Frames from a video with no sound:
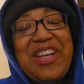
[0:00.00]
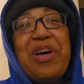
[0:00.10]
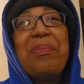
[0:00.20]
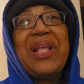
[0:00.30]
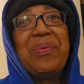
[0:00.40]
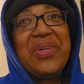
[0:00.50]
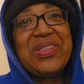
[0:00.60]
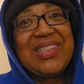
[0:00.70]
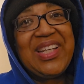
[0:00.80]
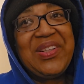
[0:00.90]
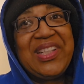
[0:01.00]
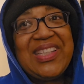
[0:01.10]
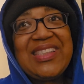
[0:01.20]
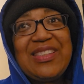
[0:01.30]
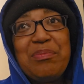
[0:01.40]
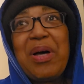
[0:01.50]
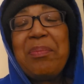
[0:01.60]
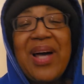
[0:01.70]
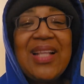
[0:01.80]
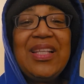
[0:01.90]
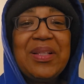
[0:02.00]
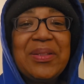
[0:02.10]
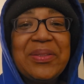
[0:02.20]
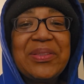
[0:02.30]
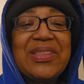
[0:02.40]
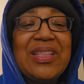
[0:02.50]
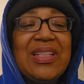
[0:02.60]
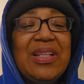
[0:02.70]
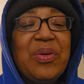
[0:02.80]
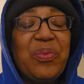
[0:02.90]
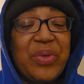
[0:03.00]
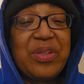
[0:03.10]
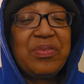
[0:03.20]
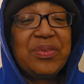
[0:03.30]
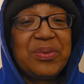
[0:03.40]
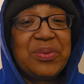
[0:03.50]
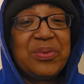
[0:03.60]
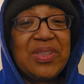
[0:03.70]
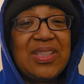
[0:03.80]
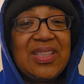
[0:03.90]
But I will tell you this: my body knows real food